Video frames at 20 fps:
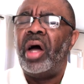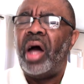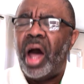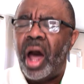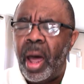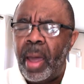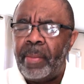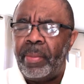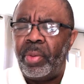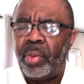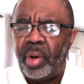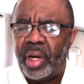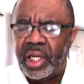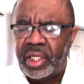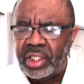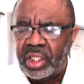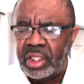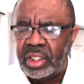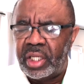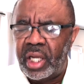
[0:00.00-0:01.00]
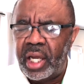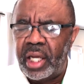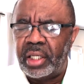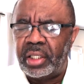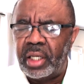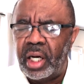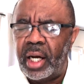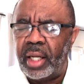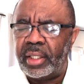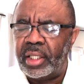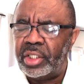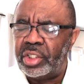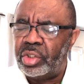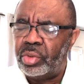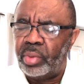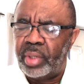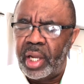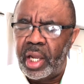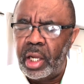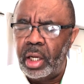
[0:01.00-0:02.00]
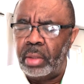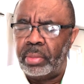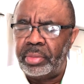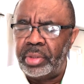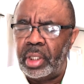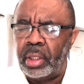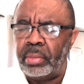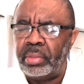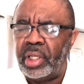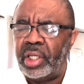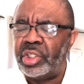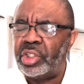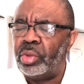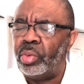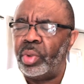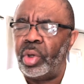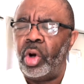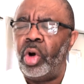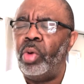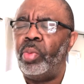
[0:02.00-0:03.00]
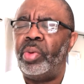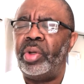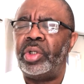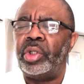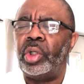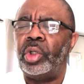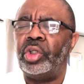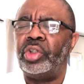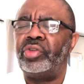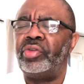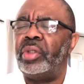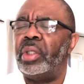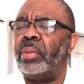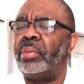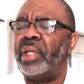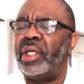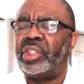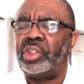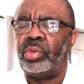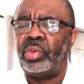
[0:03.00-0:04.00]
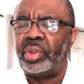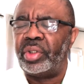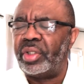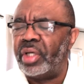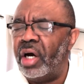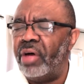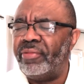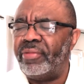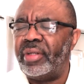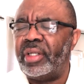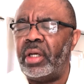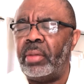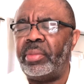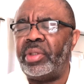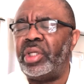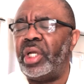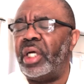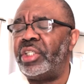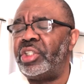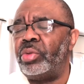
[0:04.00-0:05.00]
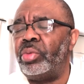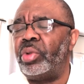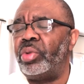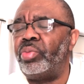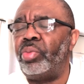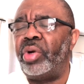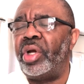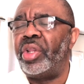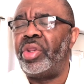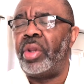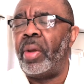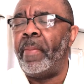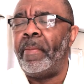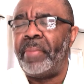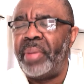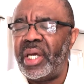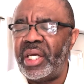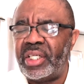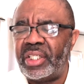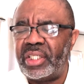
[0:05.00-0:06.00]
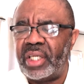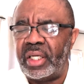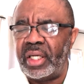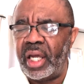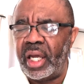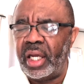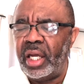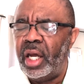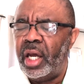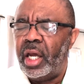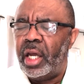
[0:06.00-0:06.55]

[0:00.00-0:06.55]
I pray today, God, that you would help them, that you would open doors for them, that you would comfort them, and that you would bring them peace today.